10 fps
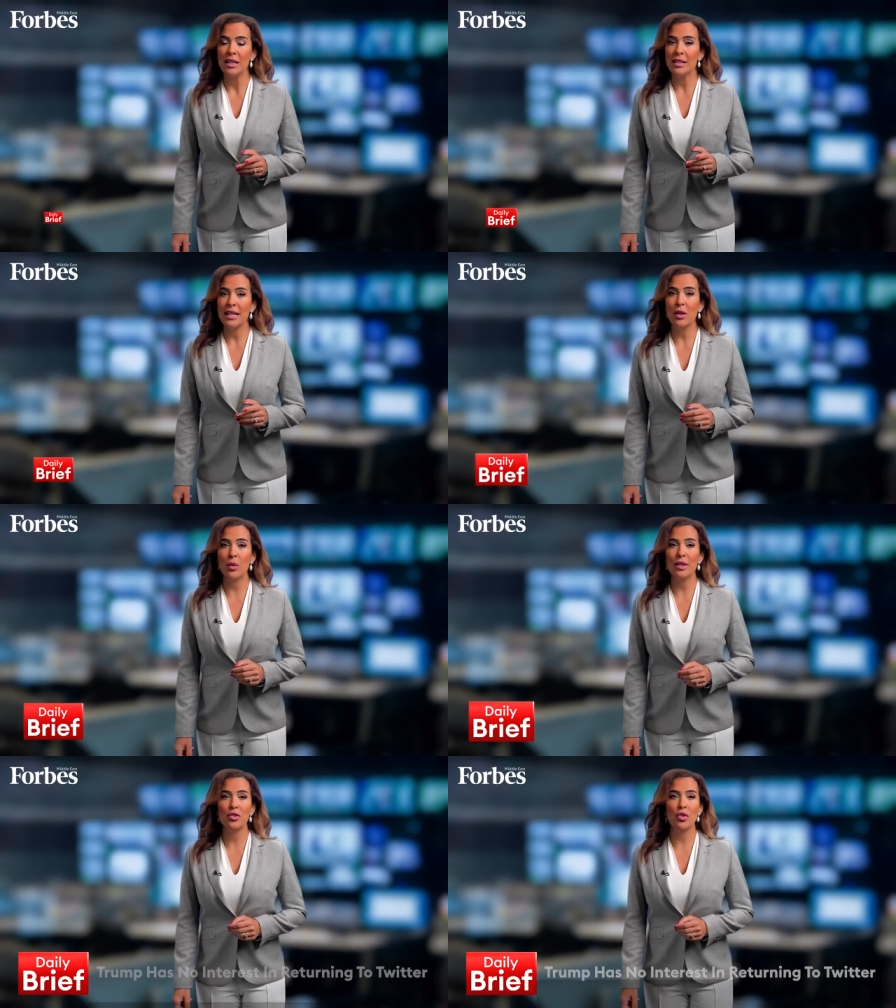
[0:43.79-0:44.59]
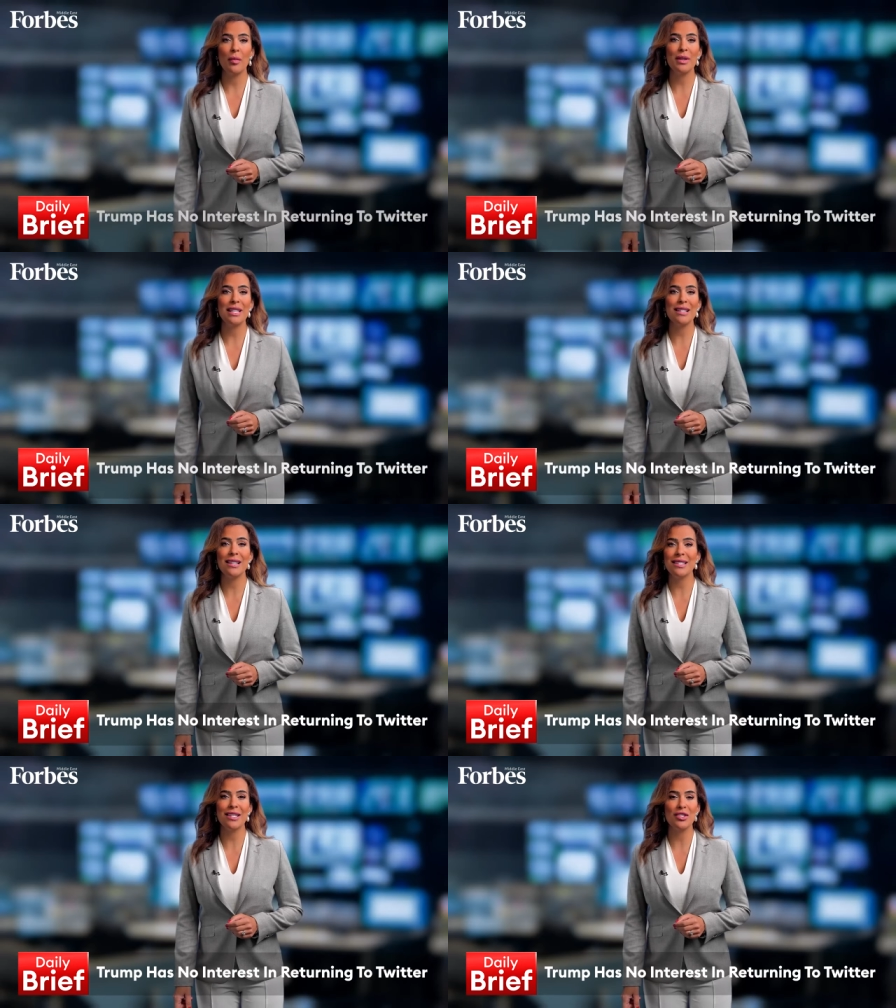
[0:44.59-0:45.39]
Staying with Trump, he
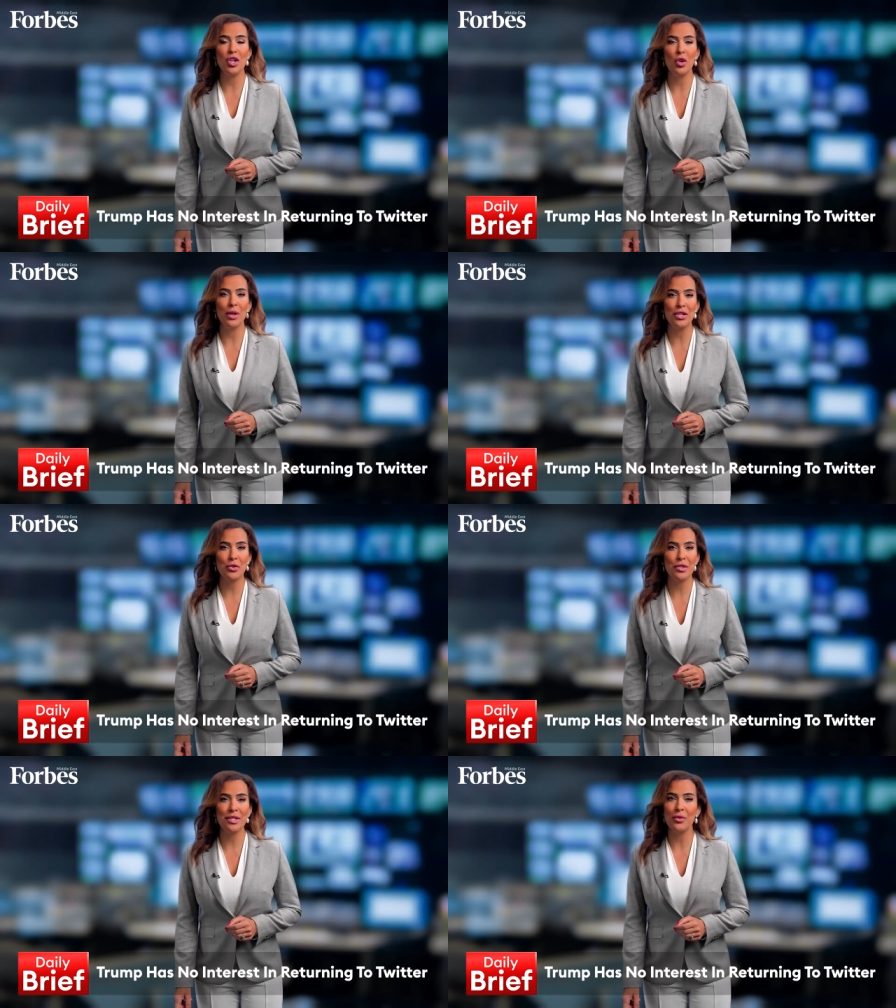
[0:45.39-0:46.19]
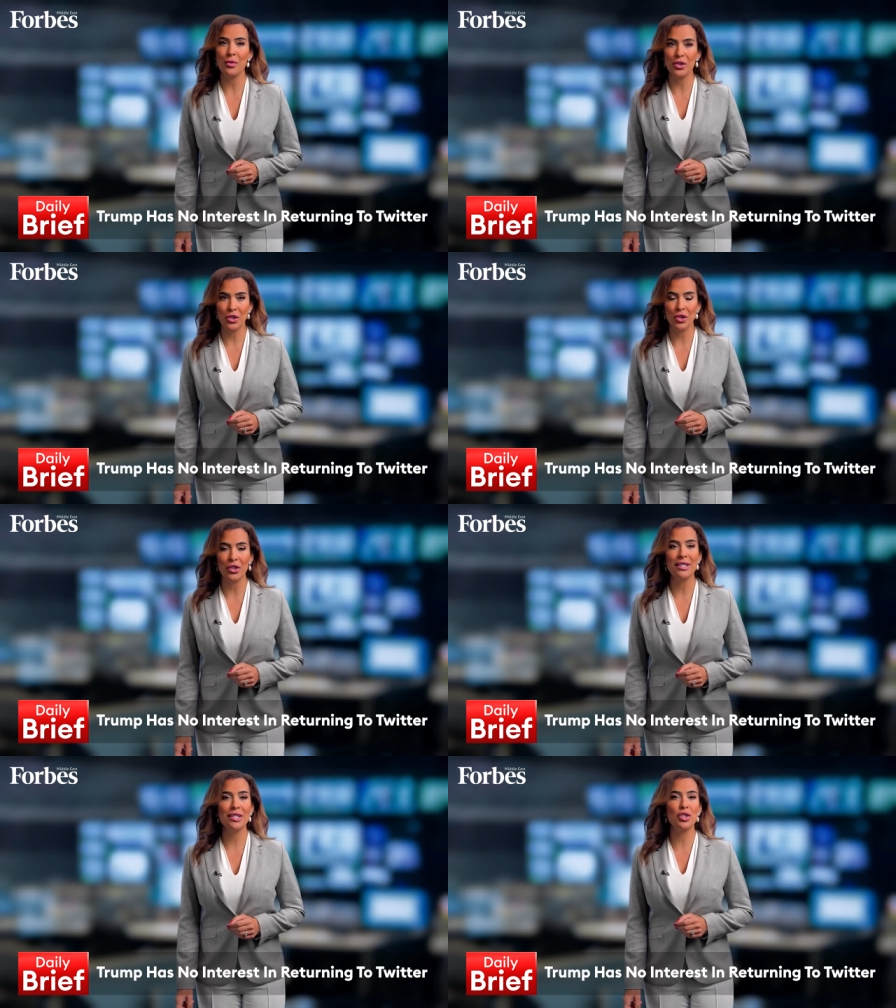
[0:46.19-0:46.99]
says he has no interest in
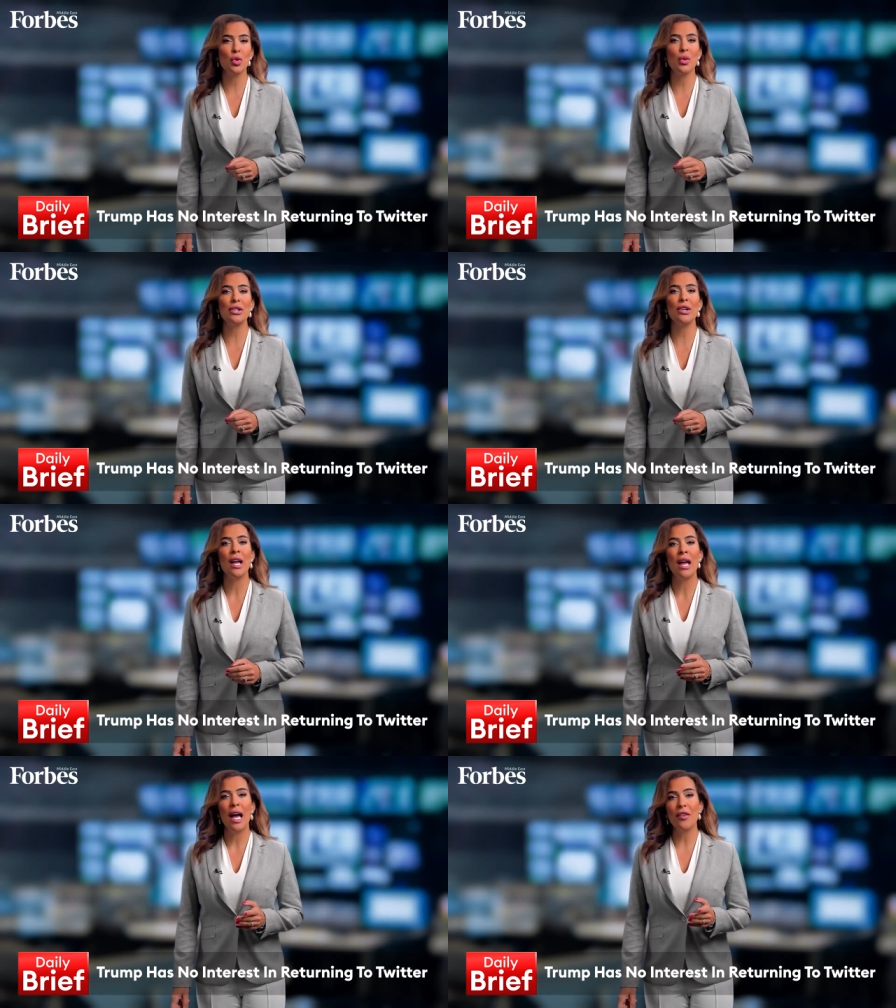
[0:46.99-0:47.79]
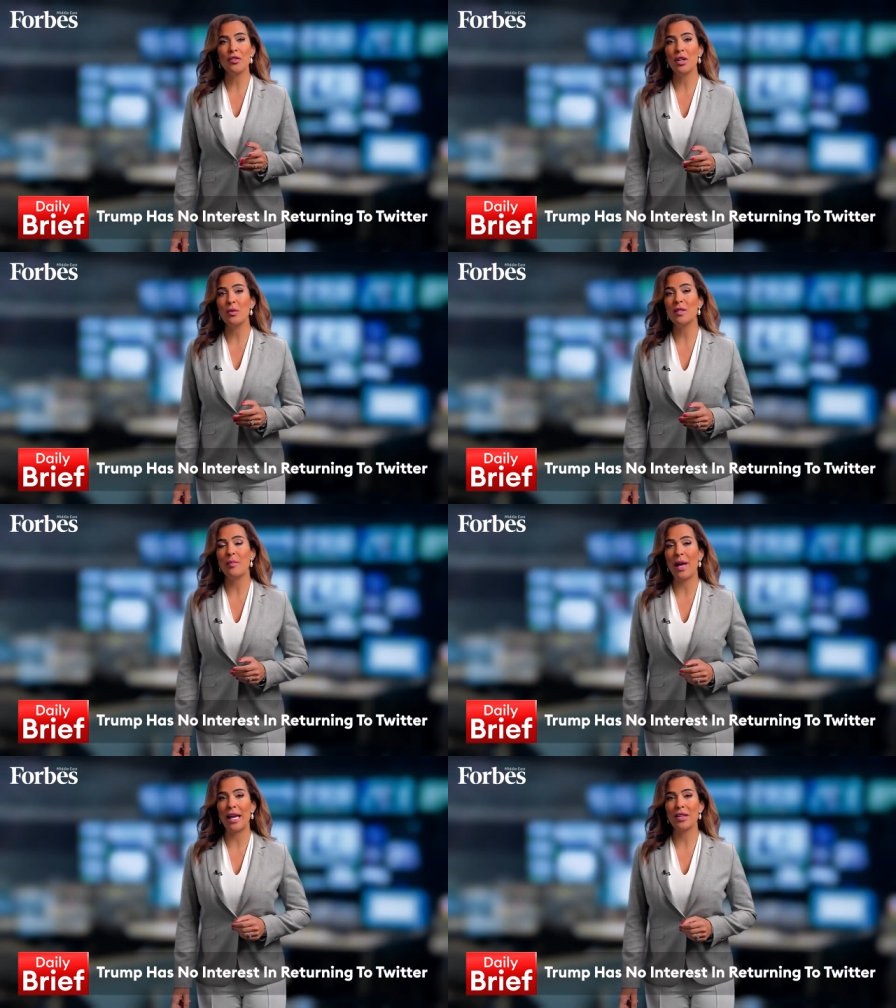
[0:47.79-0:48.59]
returning to Twitter after he was
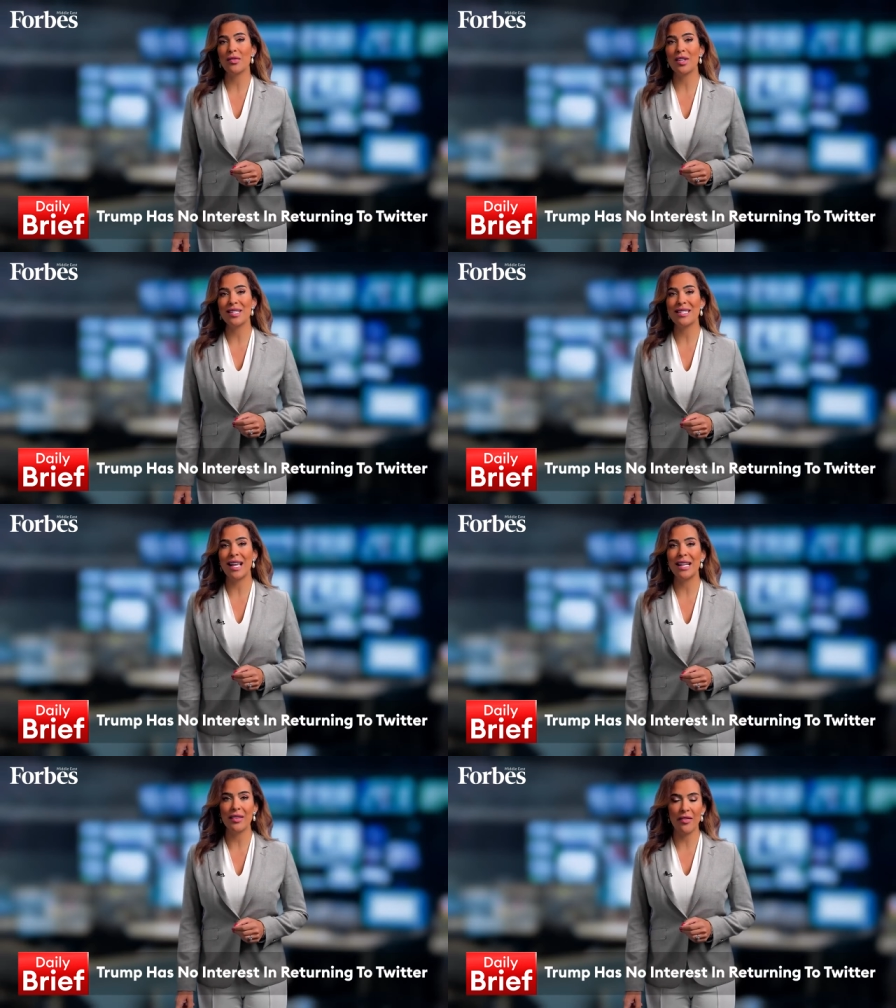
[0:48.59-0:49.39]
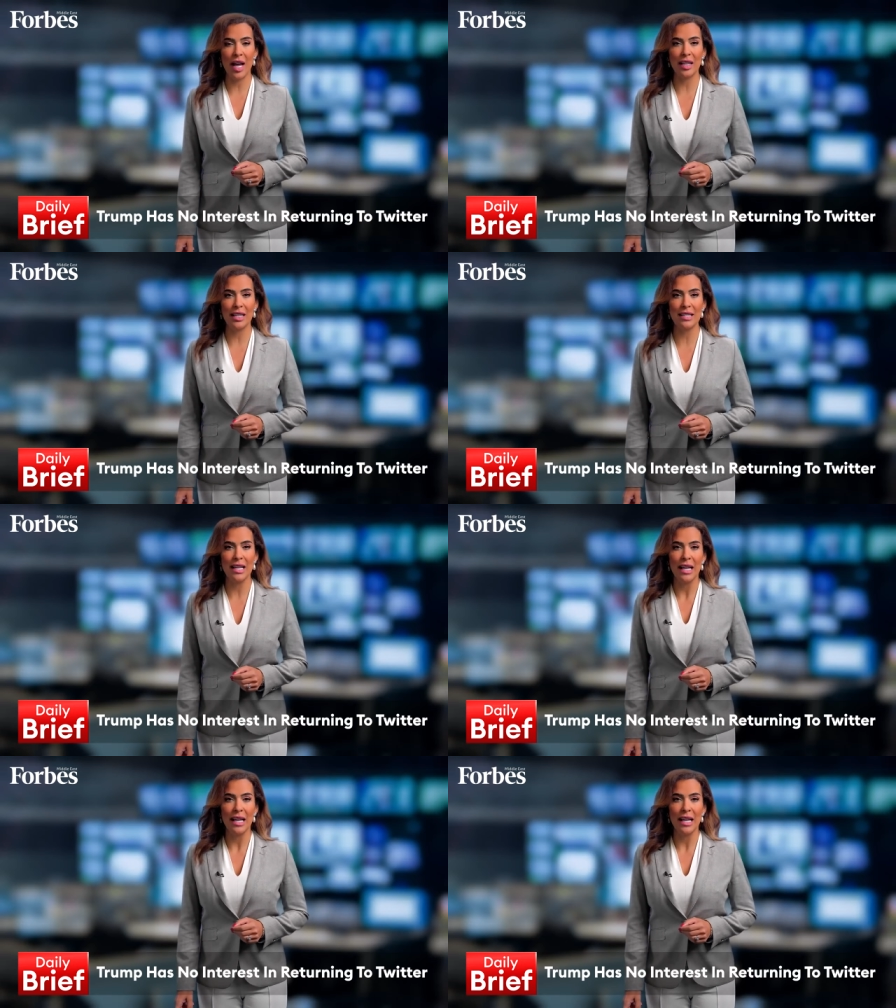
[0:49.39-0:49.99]
banned for inciting violence.